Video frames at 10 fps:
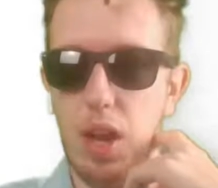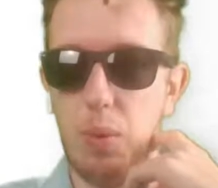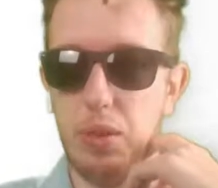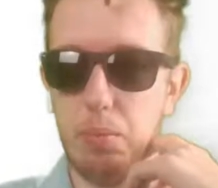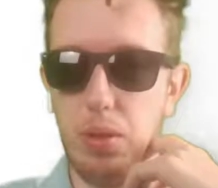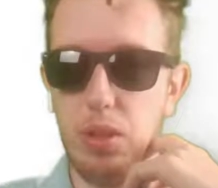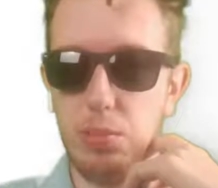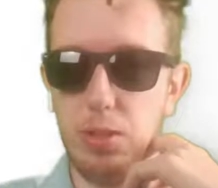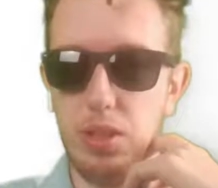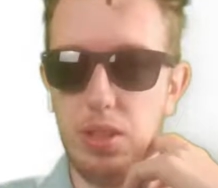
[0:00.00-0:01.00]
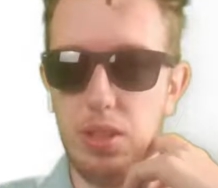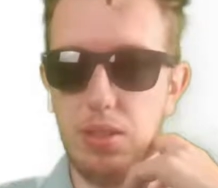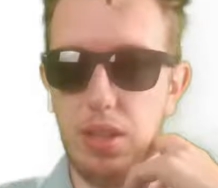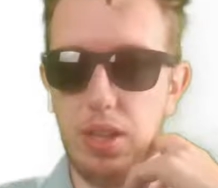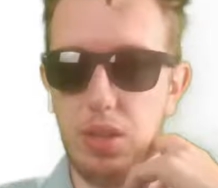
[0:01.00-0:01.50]
I want the player to
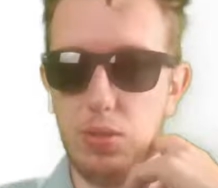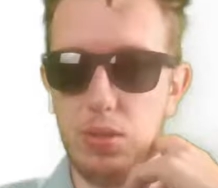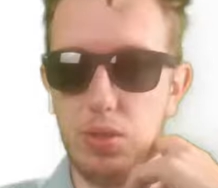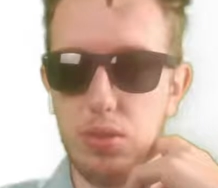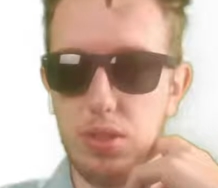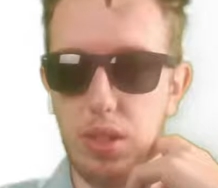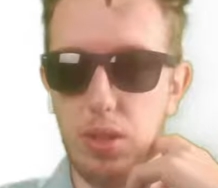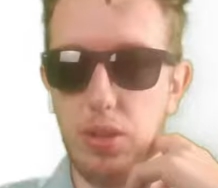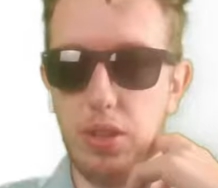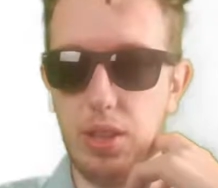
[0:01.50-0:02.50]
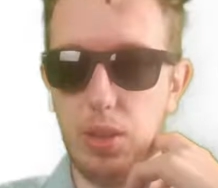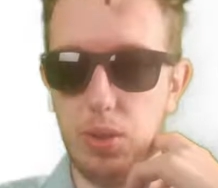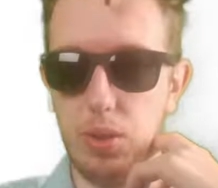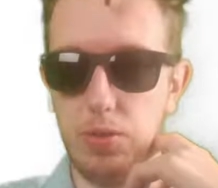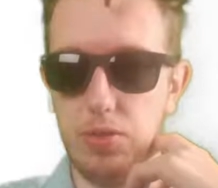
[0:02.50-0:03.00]
be like using their skill that they
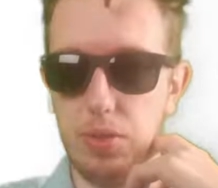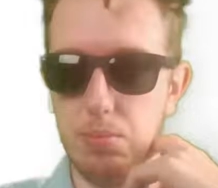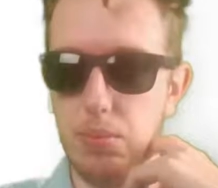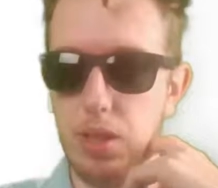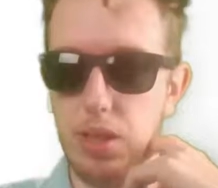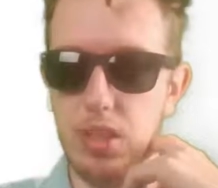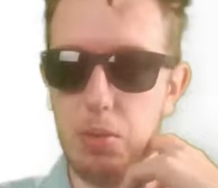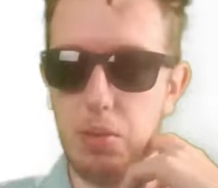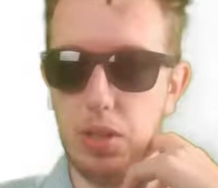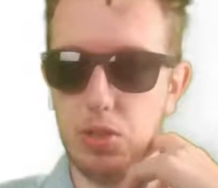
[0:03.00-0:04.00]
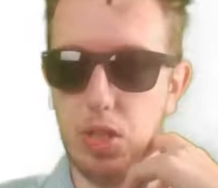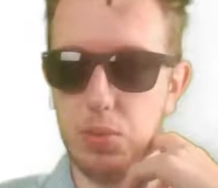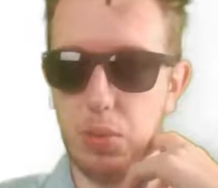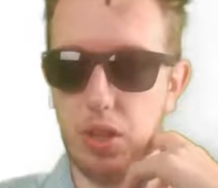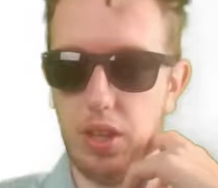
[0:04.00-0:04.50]
learned from examining how
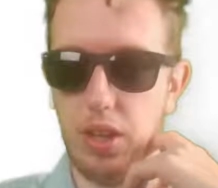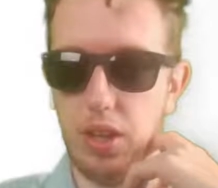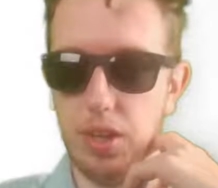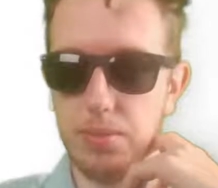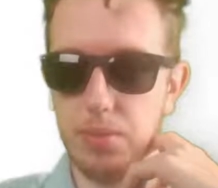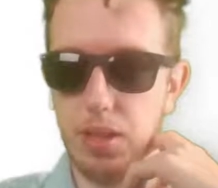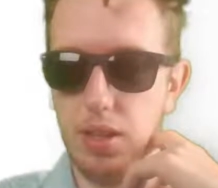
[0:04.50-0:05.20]
shots work in here.